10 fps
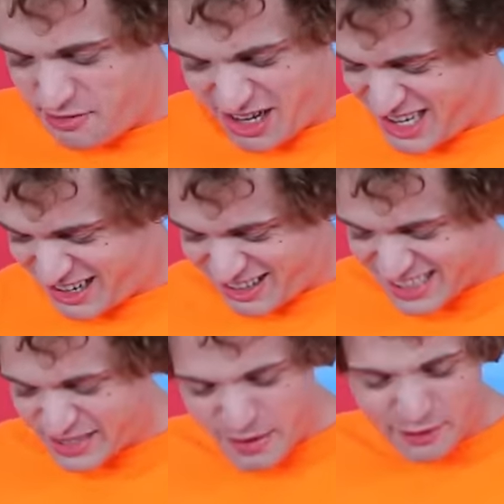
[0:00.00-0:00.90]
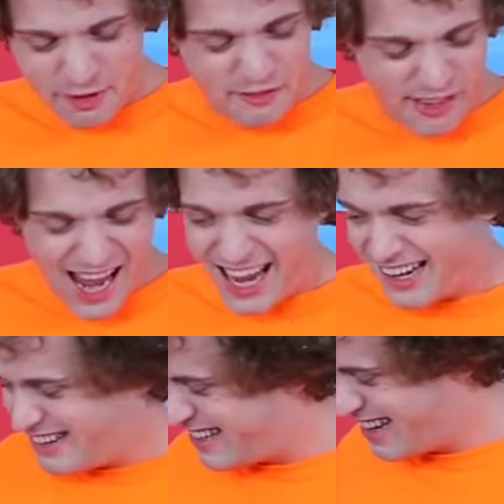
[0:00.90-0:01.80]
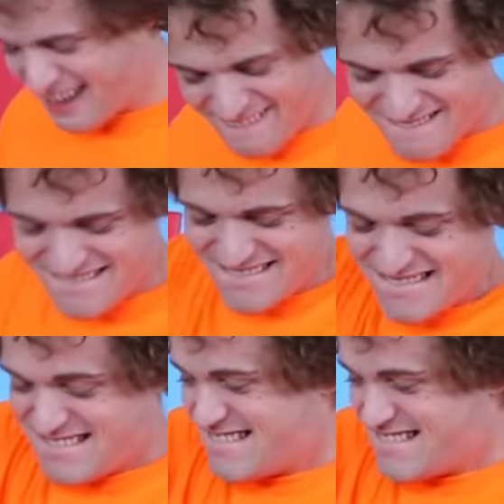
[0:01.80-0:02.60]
for your ultimate revenge. Oh,